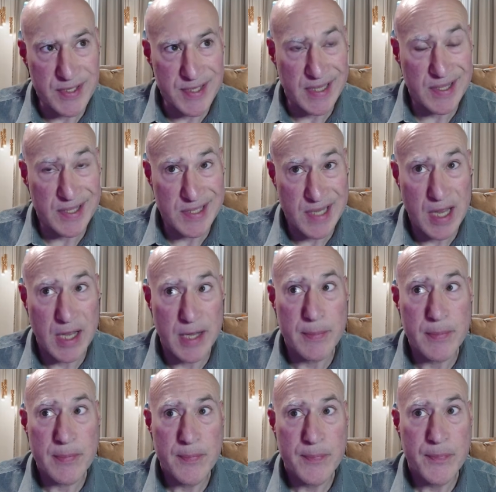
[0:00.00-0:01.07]
At the
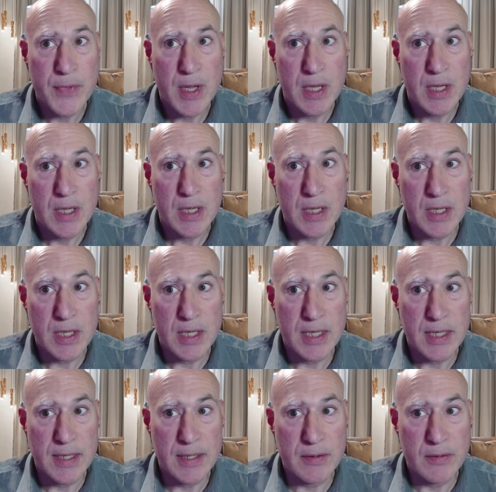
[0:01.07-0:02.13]
time,
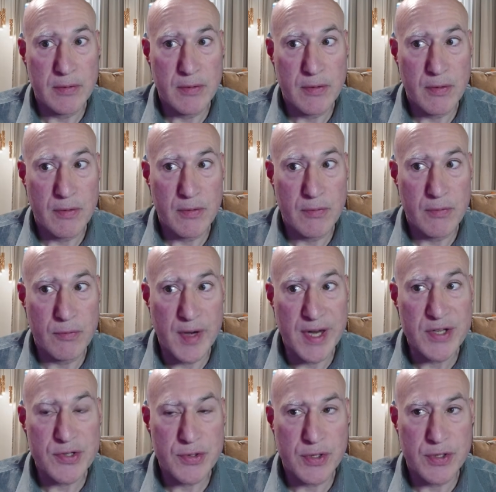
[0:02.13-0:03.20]

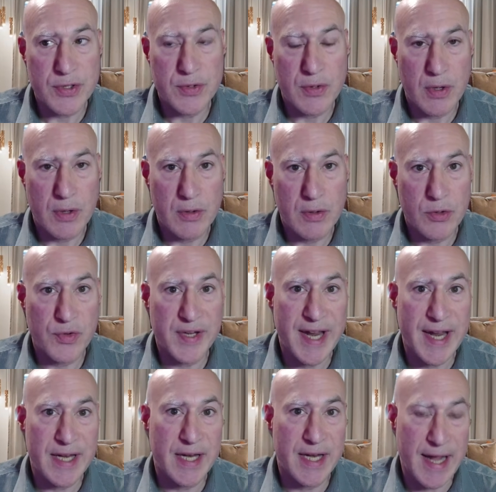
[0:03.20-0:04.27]
RaySearch
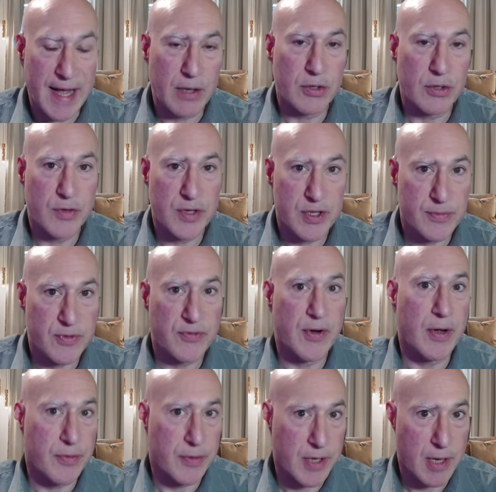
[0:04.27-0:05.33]
created algorithms for
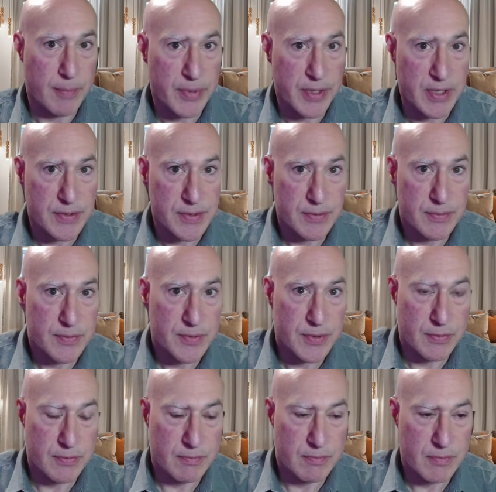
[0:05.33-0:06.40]
other companies.
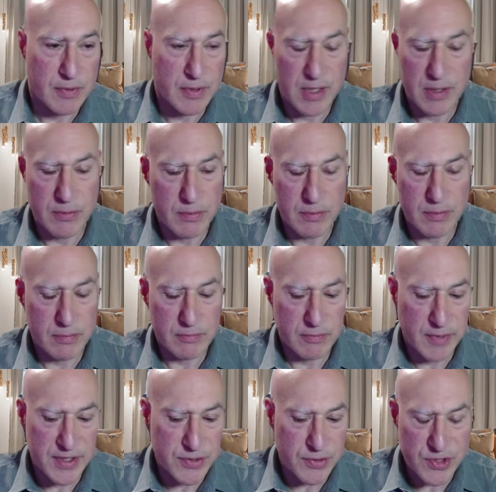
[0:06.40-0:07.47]
So
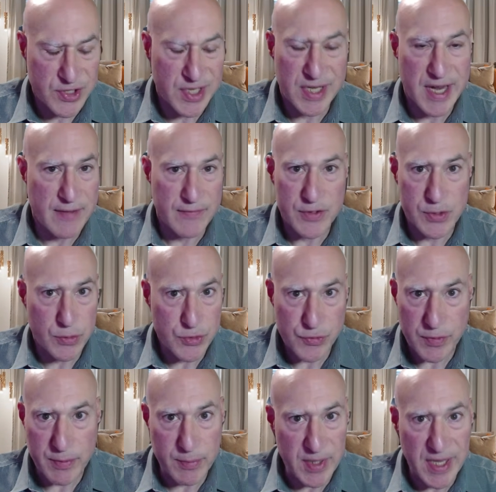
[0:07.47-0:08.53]
RaySearch didn't have its own
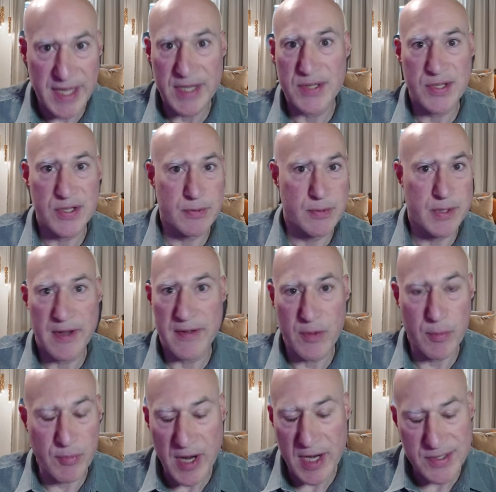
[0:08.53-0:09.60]
treatment planning system, didn't have the
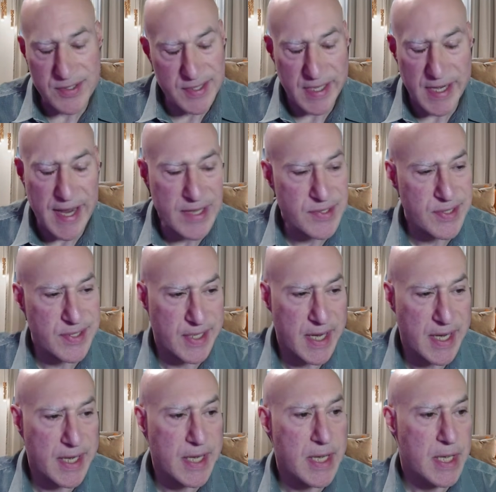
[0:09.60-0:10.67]
products that it has
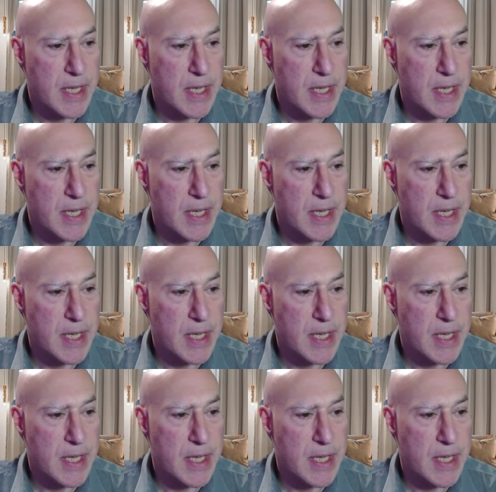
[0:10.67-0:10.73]
today.